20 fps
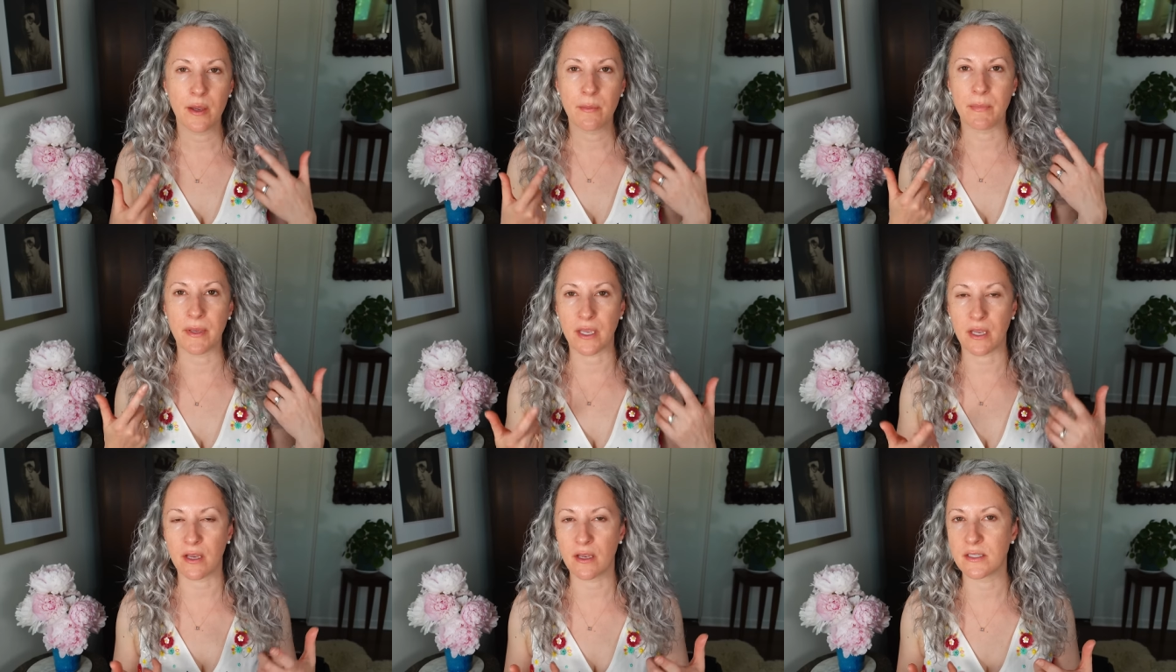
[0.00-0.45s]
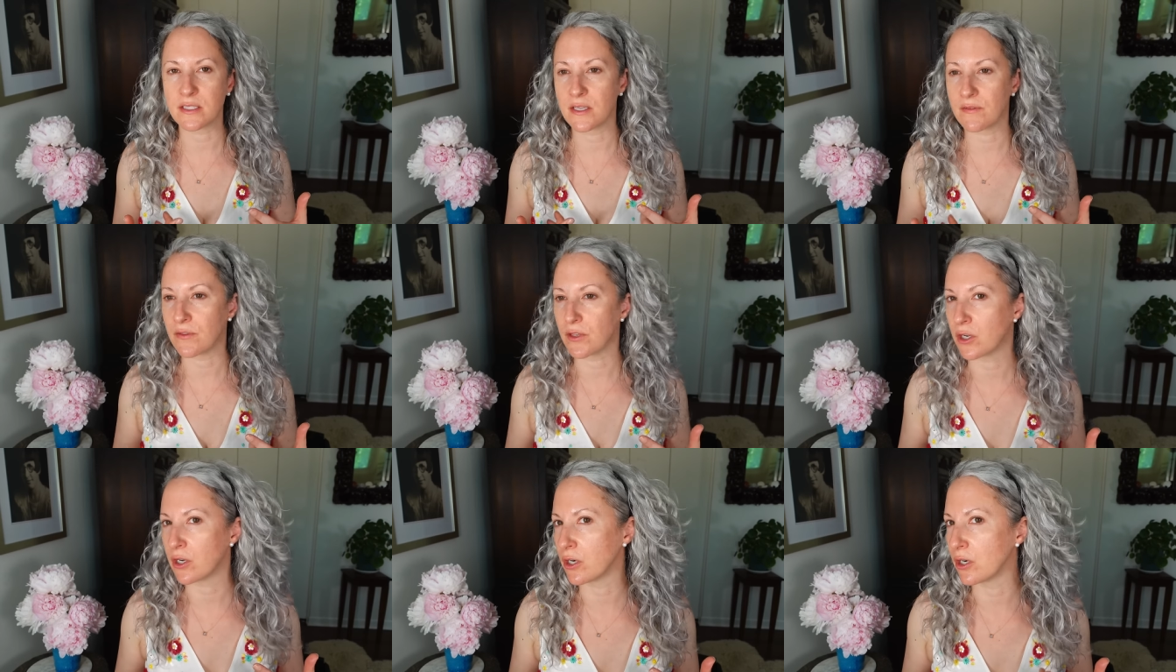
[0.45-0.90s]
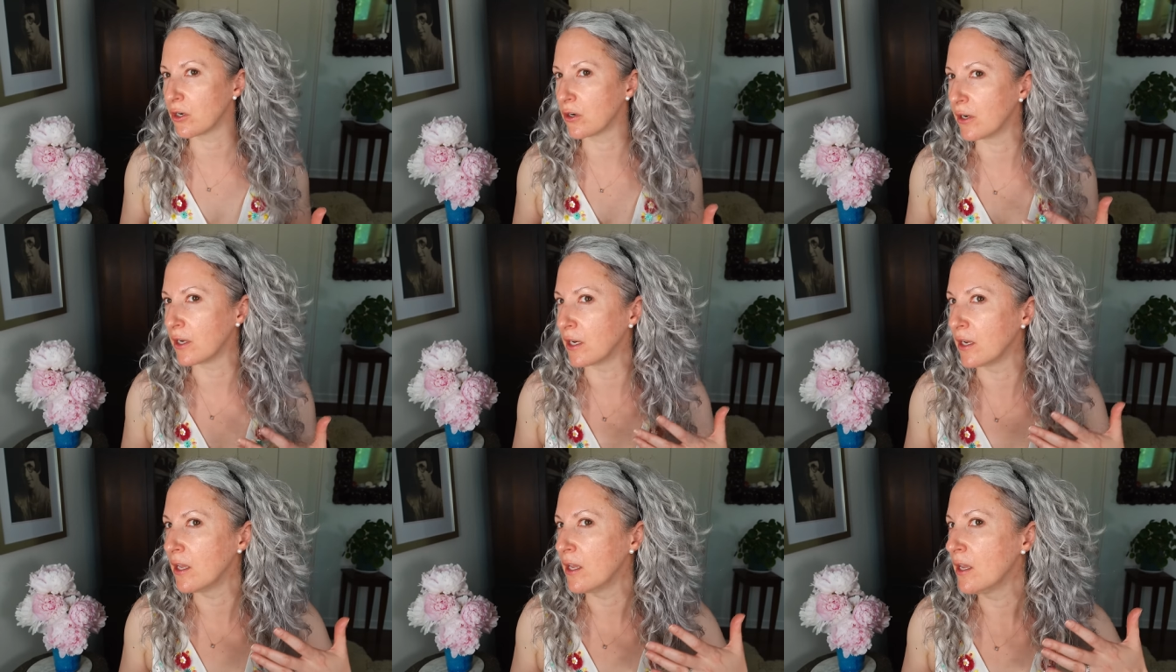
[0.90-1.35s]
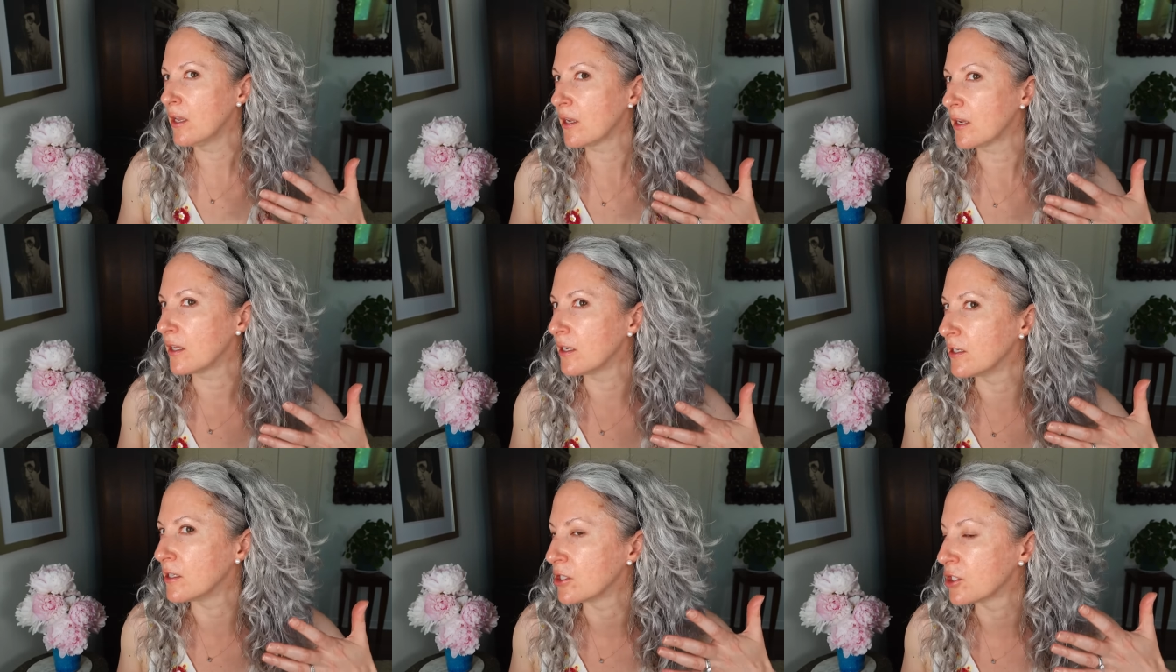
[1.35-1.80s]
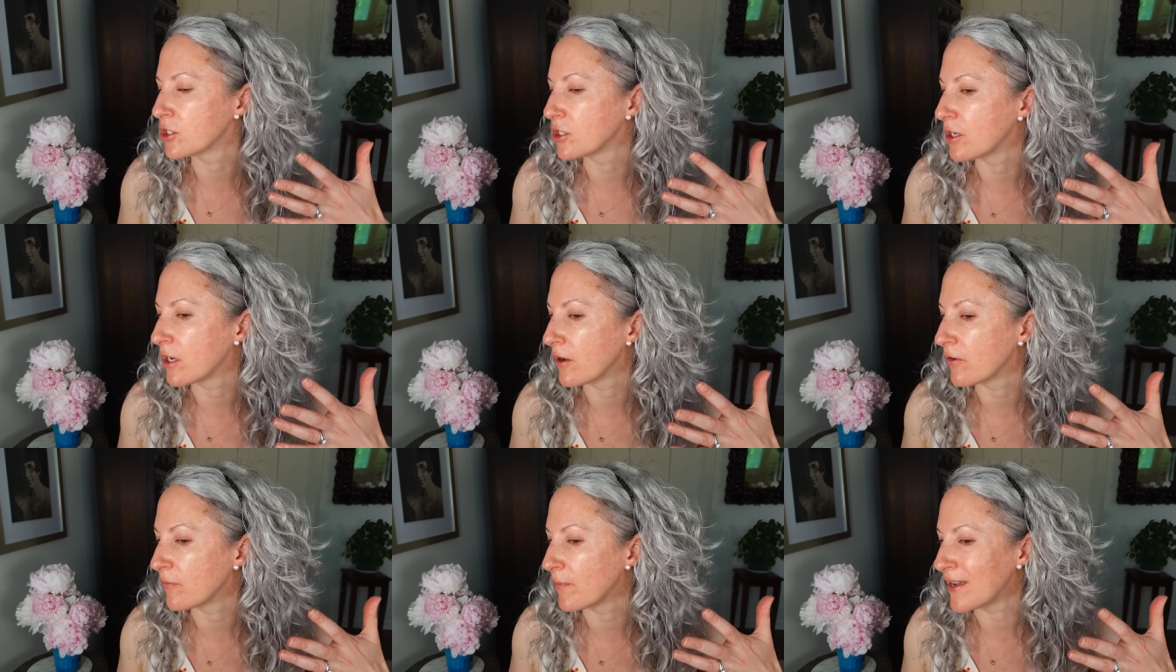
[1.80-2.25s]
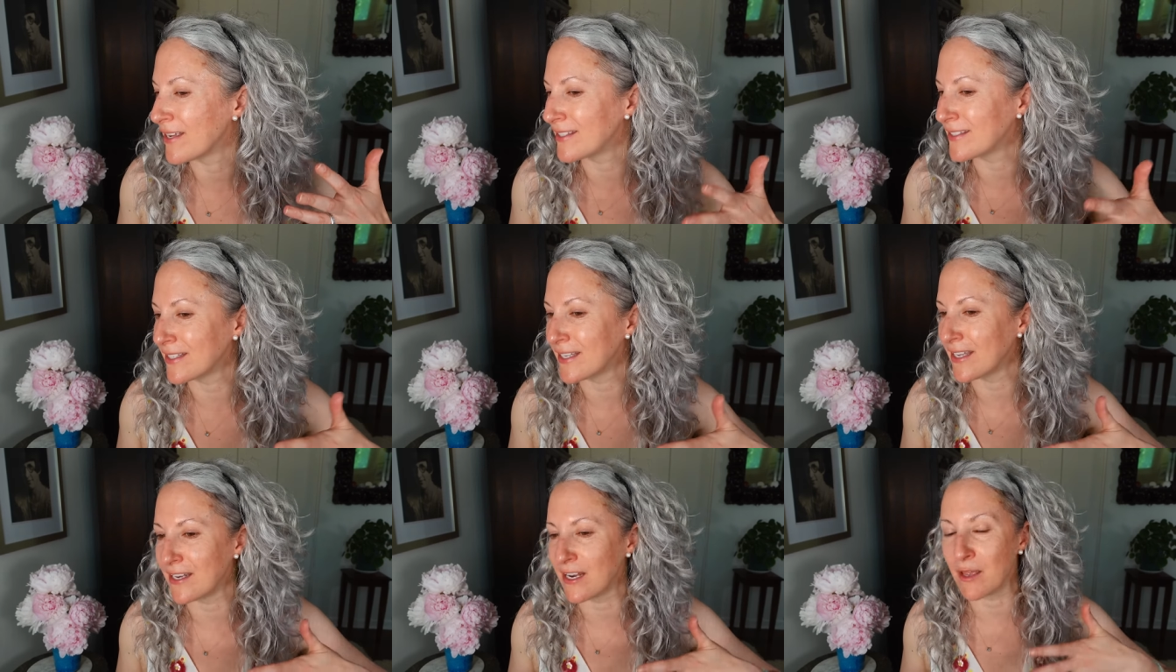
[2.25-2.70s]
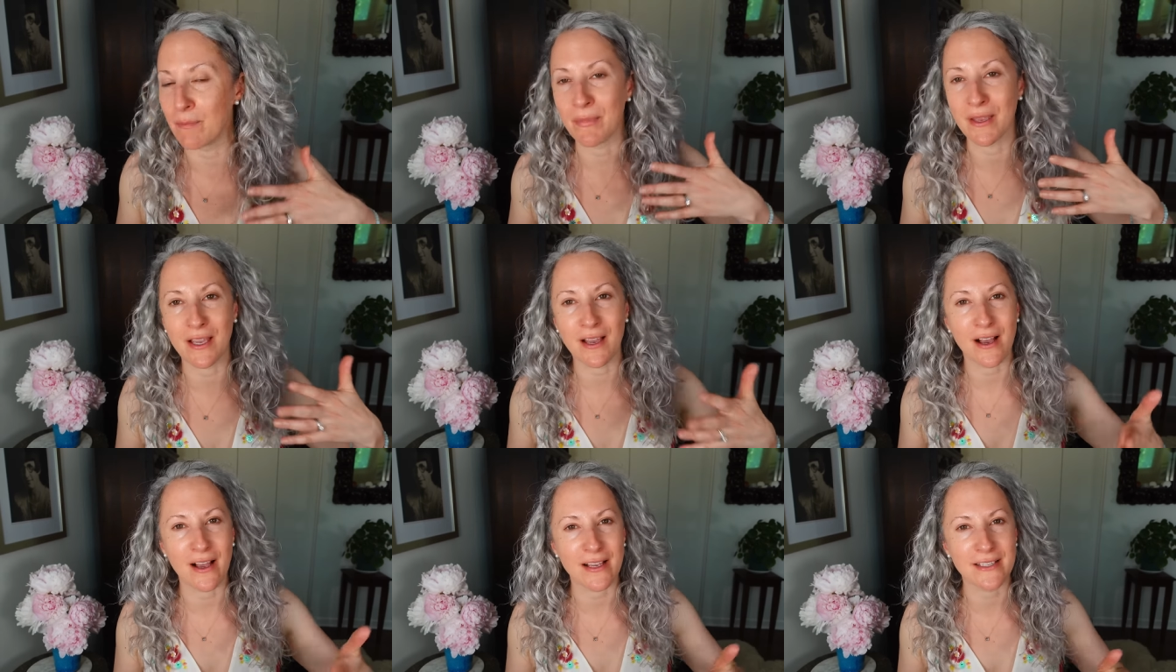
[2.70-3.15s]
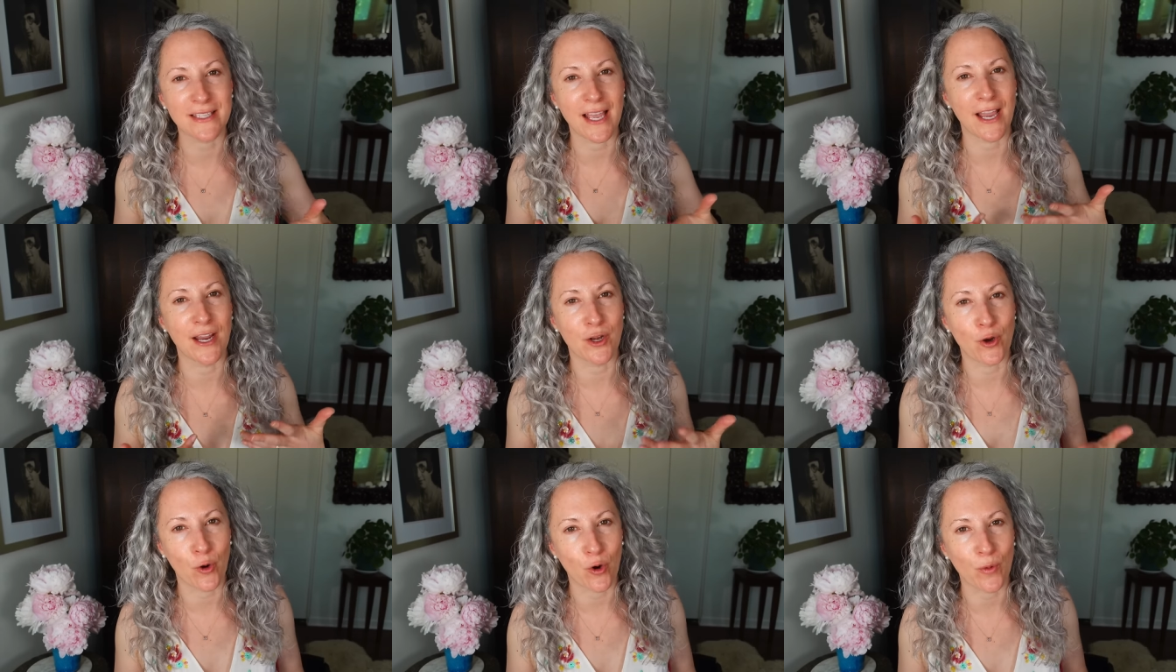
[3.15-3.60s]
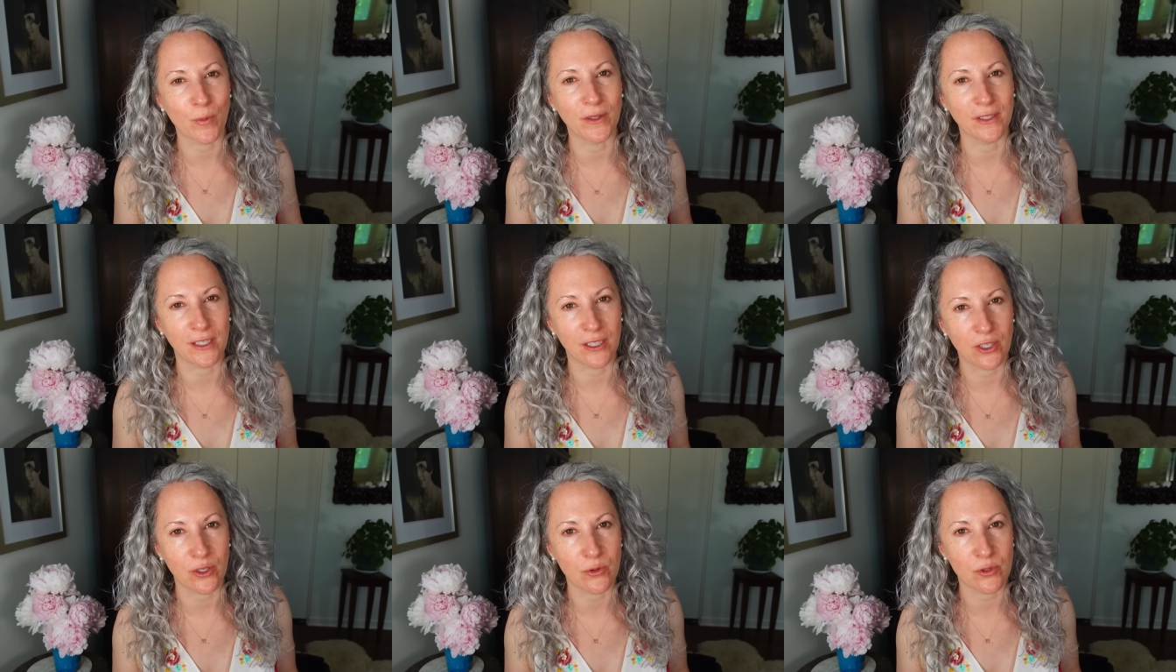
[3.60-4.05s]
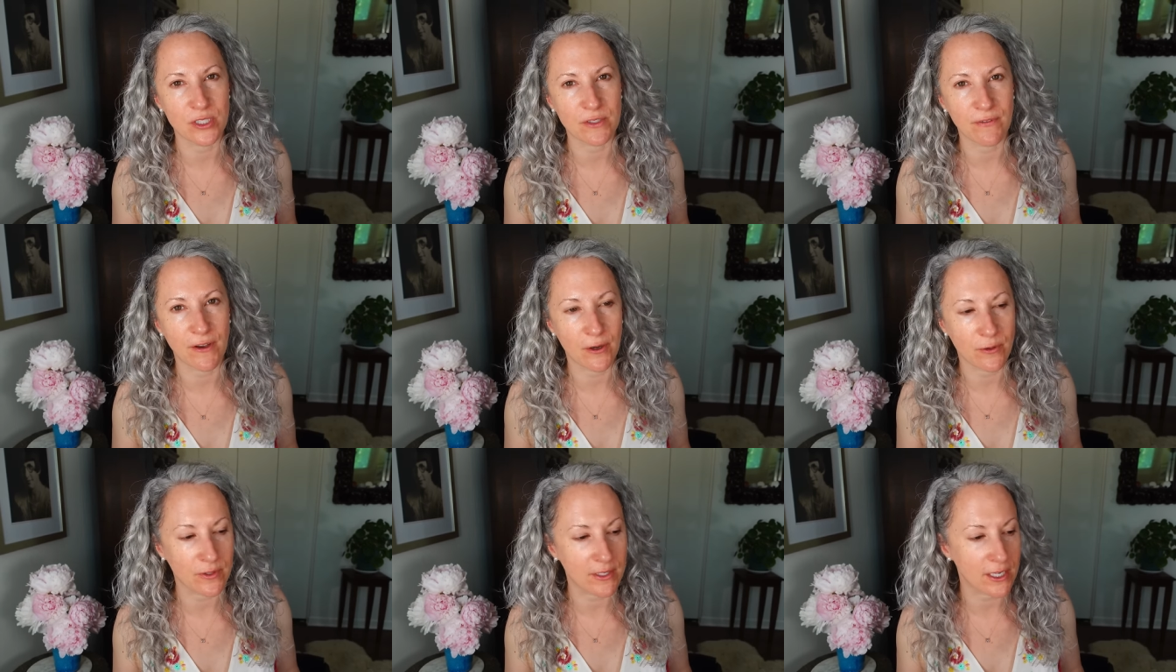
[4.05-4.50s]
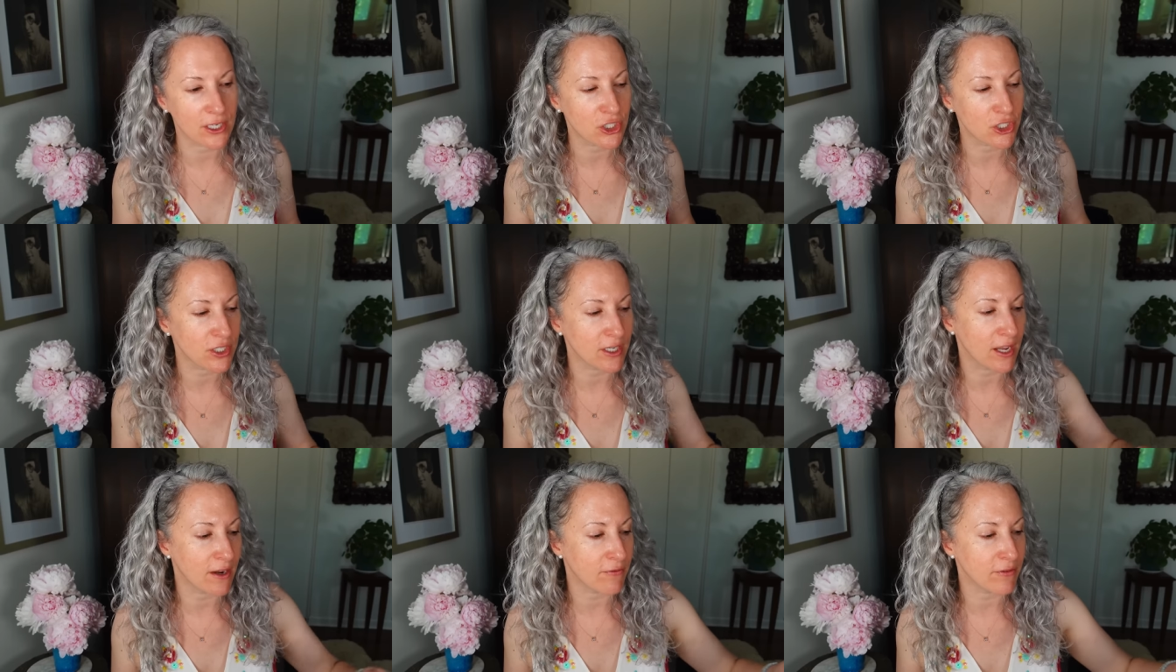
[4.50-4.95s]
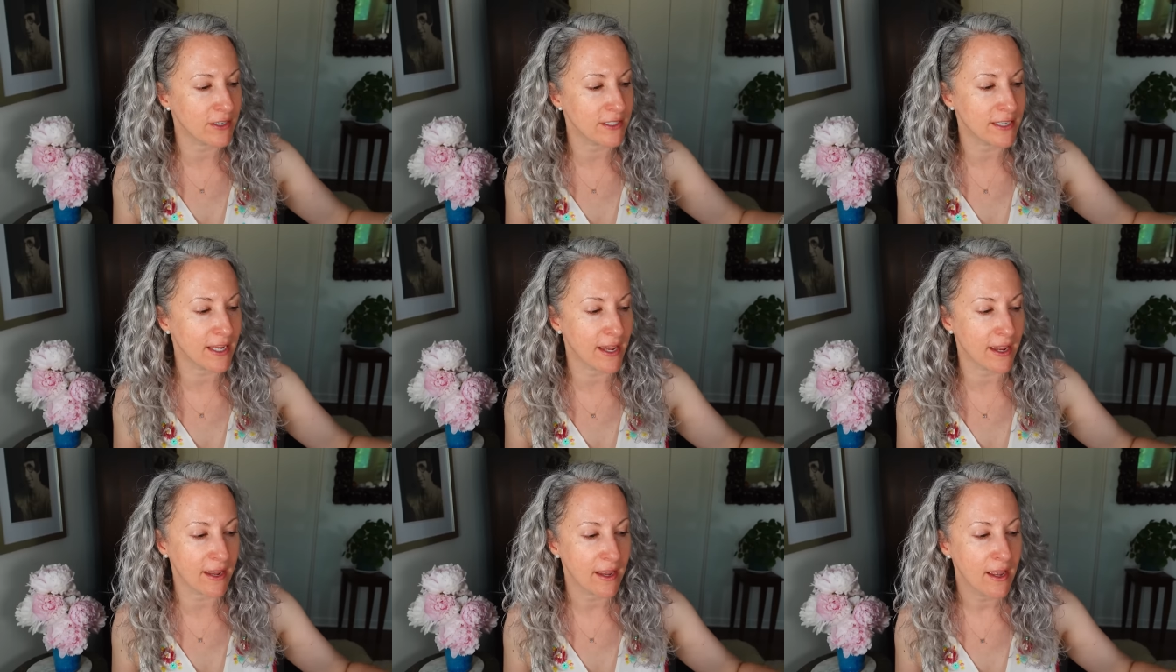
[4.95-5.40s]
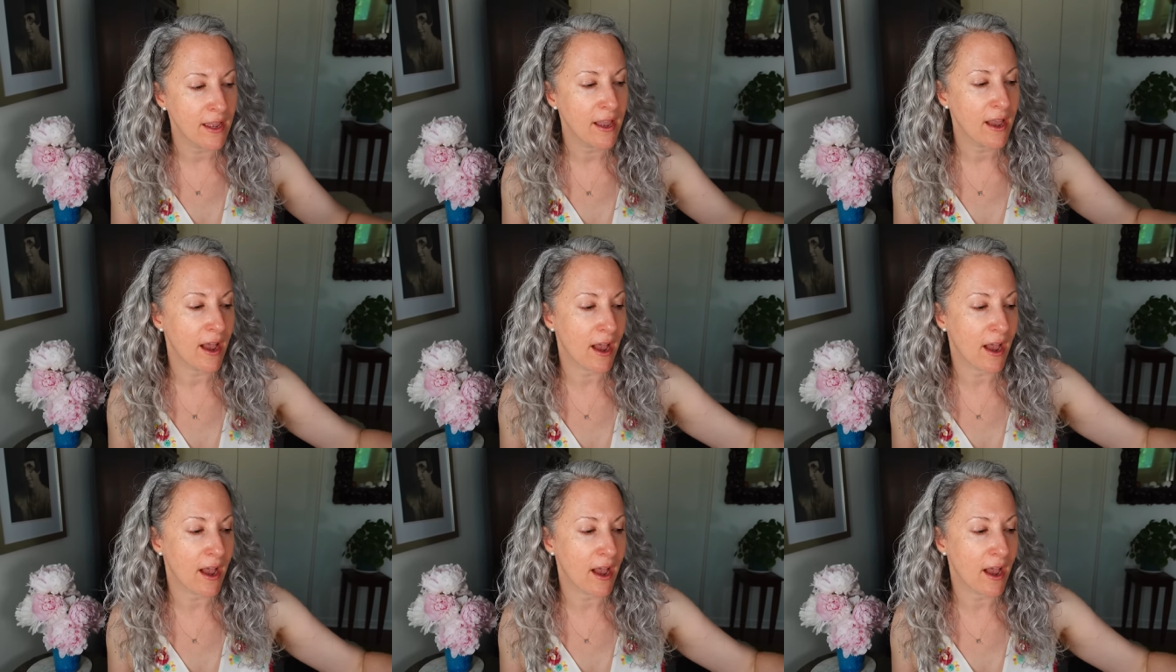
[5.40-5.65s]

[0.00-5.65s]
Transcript: Because of the current condition of my skin and because I normally use foundation every day,